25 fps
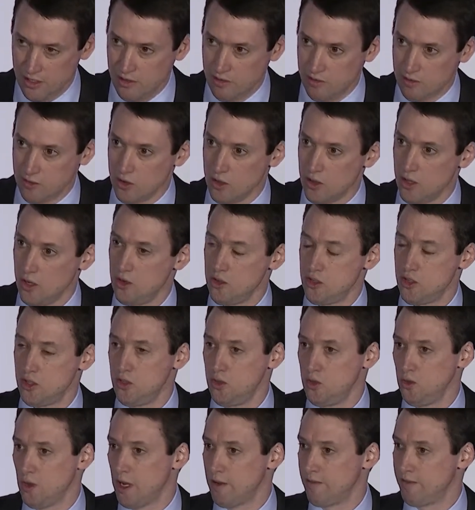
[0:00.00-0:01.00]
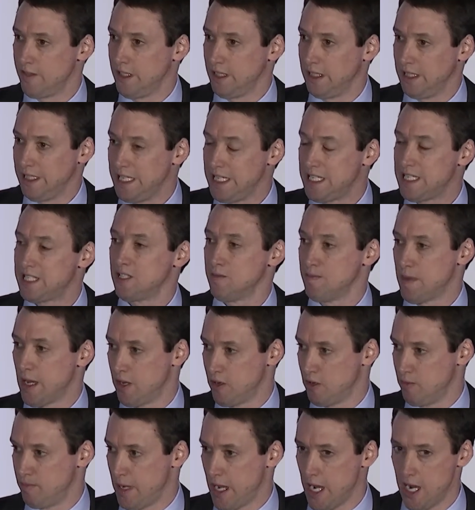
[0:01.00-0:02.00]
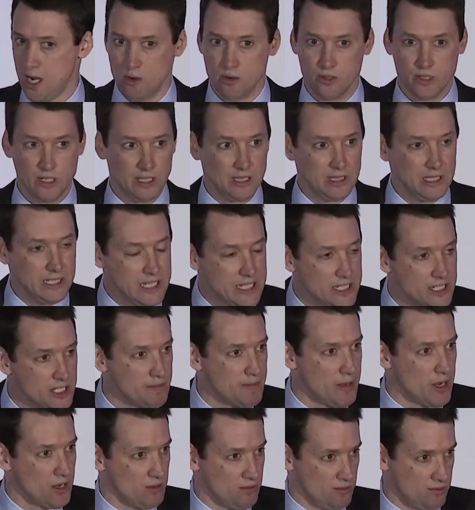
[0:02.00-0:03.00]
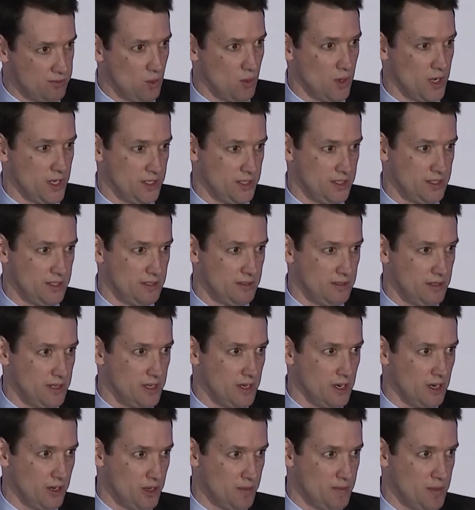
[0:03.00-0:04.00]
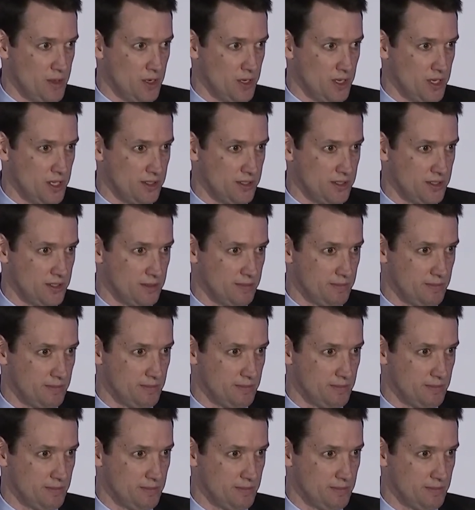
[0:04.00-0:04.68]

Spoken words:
for those who have the least amount of power, the least amount of voice in our communities?